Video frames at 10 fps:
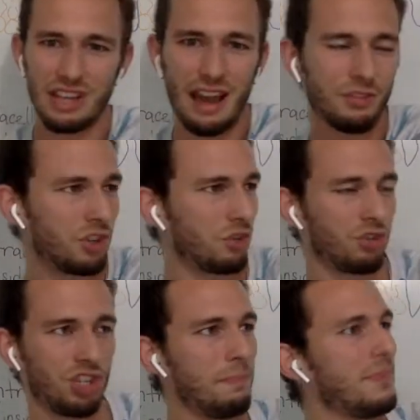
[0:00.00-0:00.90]
so you have to
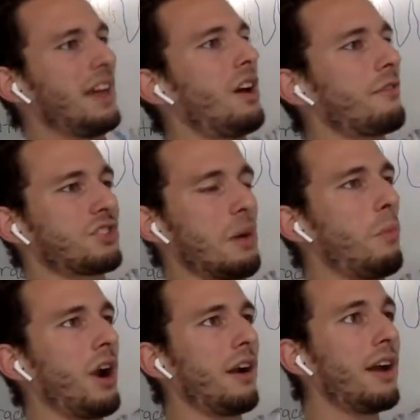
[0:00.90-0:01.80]
ship that off
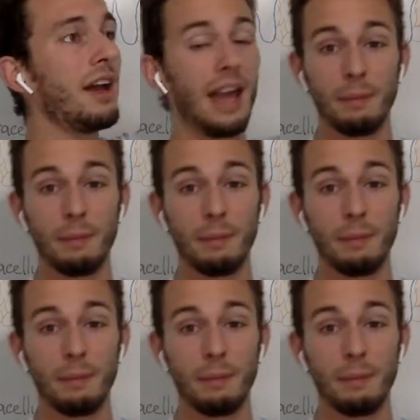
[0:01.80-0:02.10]
somewhere.